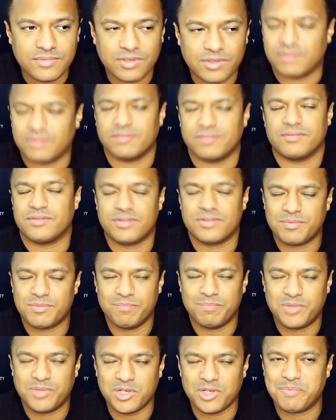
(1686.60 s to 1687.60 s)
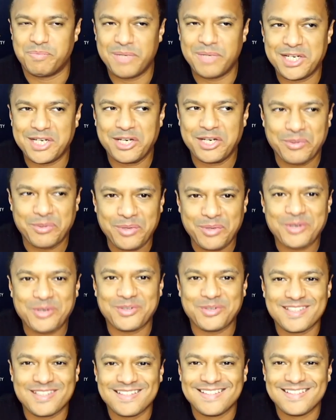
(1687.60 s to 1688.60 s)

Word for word: no, no, it's the built environment.